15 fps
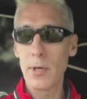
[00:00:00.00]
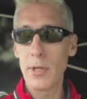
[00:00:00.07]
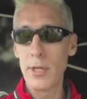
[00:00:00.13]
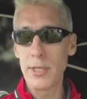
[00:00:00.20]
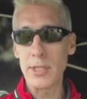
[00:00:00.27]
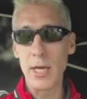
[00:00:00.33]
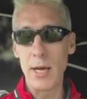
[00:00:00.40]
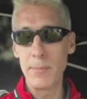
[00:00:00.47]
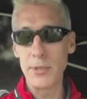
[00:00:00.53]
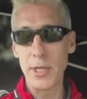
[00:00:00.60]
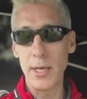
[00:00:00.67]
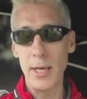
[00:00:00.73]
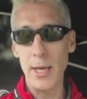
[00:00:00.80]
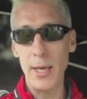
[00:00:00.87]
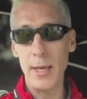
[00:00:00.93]
This comes
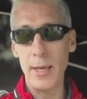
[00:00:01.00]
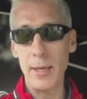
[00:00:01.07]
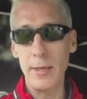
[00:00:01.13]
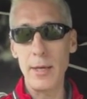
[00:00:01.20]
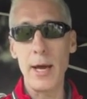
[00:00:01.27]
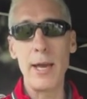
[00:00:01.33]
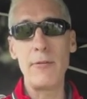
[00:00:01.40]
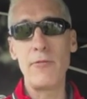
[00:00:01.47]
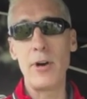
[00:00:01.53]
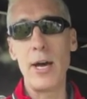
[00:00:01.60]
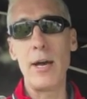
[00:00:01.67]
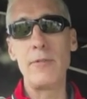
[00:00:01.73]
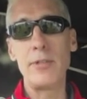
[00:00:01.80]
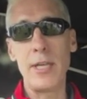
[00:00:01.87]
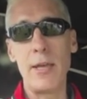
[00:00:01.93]
in a
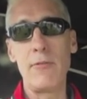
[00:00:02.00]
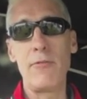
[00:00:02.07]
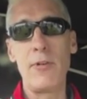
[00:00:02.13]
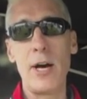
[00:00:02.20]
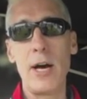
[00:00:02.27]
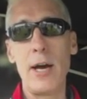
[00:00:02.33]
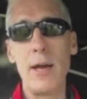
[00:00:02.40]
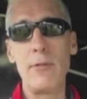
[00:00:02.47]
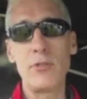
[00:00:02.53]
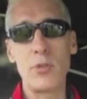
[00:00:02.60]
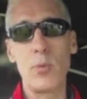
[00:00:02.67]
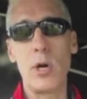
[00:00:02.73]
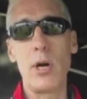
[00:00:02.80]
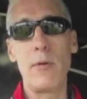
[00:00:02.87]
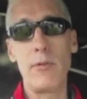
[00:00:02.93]
9.5, 10.5,
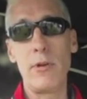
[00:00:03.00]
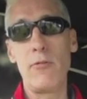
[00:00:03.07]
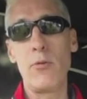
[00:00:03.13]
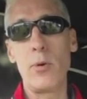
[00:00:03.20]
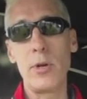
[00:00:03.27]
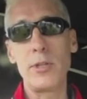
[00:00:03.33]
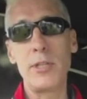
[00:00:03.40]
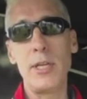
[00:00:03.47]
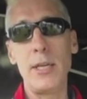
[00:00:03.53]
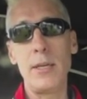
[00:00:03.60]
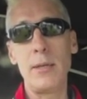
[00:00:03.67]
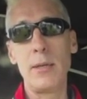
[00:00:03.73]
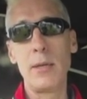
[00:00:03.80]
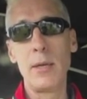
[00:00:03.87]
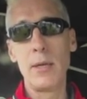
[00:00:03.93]
12, and a 14.
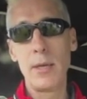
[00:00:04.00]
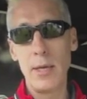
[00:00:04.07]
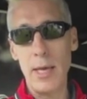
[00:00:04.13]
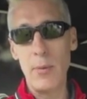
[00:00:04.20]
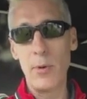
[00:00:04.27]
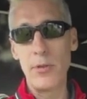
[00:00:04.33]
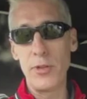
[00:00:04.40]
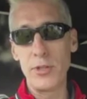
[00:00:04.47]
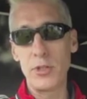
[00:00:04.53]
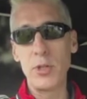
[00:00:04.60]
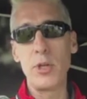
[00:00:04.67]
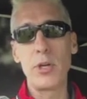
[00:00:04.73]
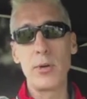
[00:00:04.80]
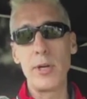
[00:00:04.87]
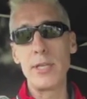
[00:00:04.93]
And with this
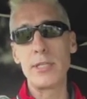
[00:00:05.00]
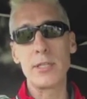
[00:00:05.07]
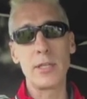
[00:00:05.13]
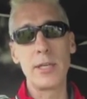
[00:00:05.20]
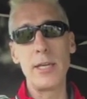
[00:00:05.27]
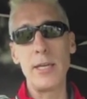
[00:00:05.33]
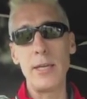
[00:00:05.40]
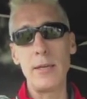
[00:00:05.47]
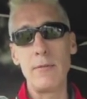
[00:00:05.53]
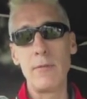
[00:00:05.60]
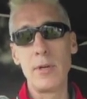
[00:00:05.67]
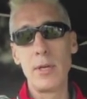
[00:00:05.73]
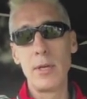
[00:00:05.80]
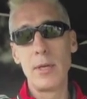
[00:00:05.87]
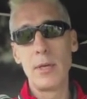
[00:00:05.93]
2-degree sleeve,
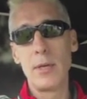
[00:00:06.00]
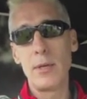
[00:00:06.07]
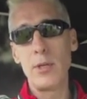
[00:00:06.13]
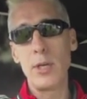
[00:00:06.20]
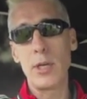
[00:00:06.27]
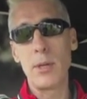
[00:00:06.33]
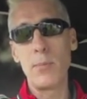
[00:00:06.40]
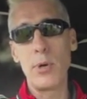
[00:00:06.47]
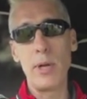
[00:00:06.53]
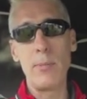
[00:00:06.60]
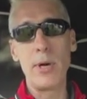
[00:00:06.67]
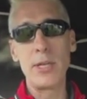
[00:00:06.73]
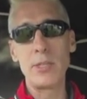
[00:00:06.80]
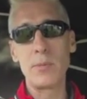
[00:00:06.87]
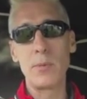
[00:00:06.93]
you can pretty
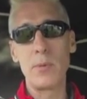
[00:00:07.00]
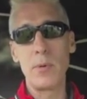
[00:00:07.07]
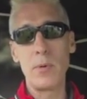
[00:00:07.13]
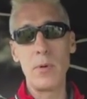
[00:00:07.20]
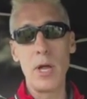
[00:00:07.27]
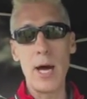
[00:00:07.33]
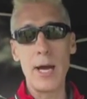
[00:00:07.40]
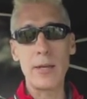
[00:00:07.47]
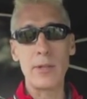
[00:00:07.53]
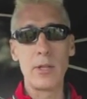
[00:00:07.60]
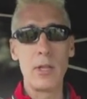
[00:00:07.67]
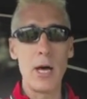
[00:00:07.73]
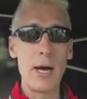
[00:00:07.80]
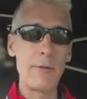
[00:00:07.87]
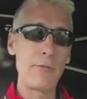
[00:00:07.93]
much knock the
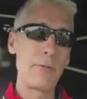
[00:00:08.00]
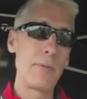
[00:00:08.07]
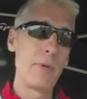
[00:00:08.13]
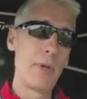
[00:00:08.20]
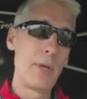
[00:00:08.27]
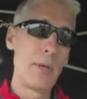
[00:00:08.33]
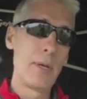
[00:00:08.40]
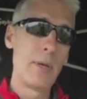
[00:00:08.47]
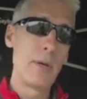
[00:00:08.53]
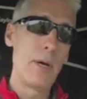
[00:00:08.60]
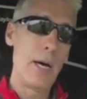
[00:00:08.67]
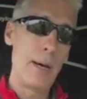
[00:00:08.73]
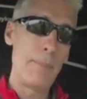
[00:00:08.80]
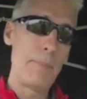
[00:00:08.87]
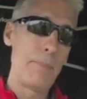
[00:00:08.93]
loft
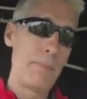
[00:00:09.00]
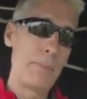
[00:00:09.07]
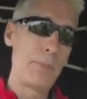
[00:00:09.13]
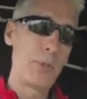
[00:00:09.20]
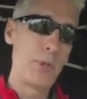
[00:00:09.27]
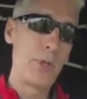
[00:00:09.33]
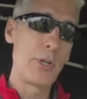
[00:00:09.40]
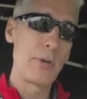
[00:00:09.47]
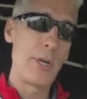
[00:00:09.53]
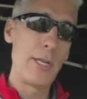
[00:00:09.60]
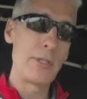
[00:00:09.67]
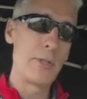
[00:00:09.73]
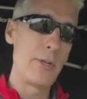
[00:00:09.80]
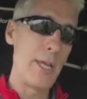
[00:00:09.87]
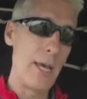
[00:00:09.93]
up 2
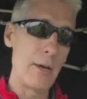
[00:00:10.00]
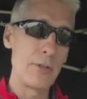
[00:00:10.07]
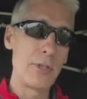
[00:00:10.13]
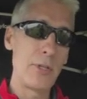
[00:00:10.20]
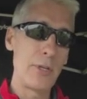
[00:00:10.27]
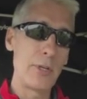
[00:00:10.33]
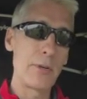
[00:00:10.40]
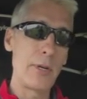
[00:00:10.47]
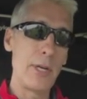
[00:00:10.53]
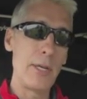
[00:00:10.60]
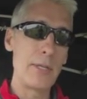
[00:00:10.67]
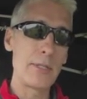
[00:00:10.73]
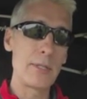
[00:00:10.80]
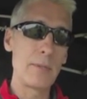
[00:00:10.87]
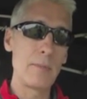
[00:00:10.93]
degrees or down 2
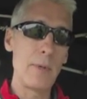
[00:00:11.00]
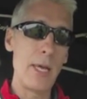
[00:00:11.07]
degrees.